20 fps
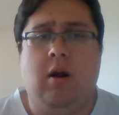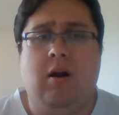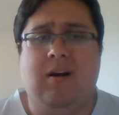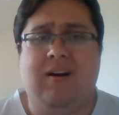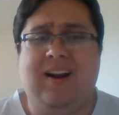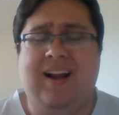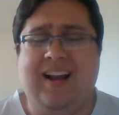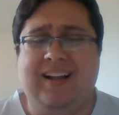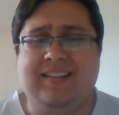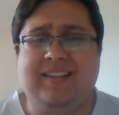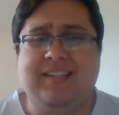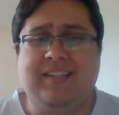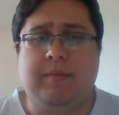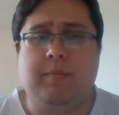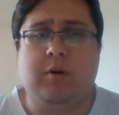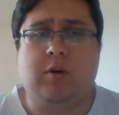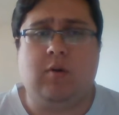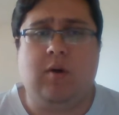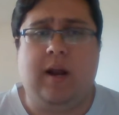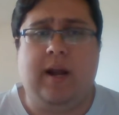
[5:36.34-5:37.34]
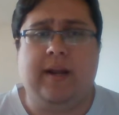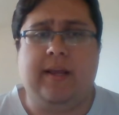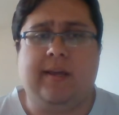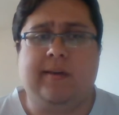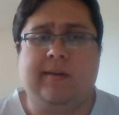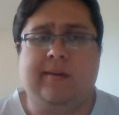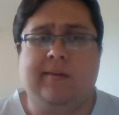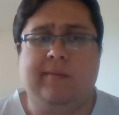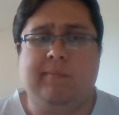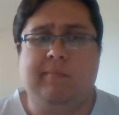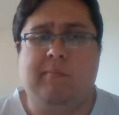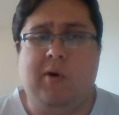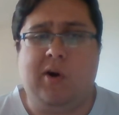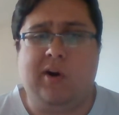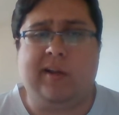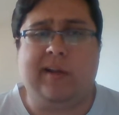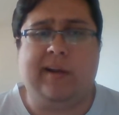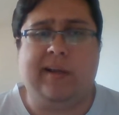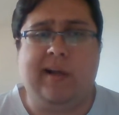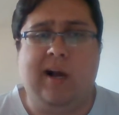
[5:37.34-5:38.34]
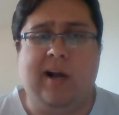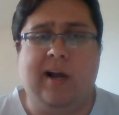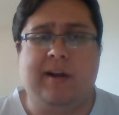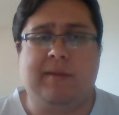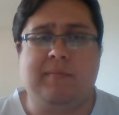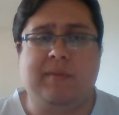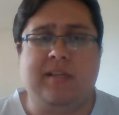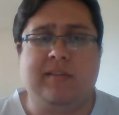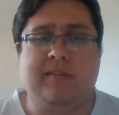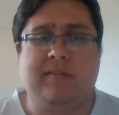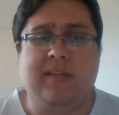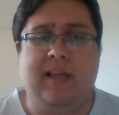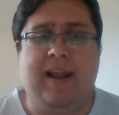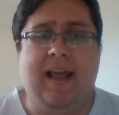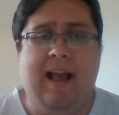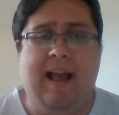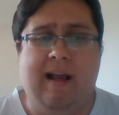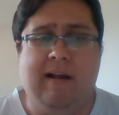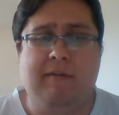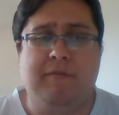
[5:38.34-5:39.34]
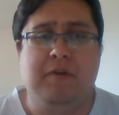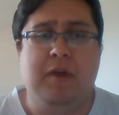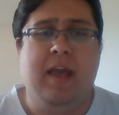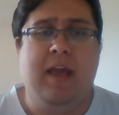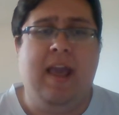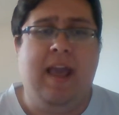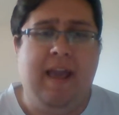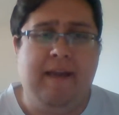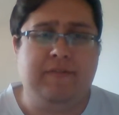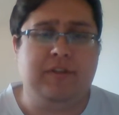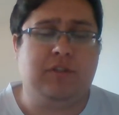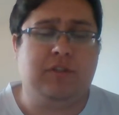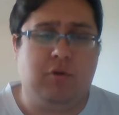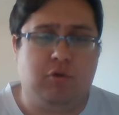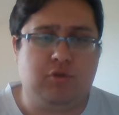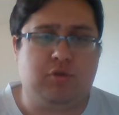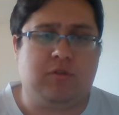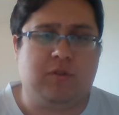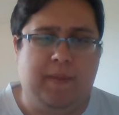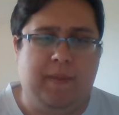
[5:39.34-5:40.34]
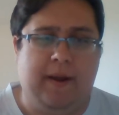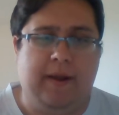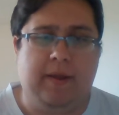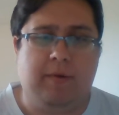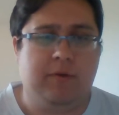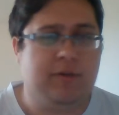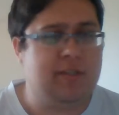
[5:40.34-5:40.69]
are highly democratic market economies that have heavy social spending,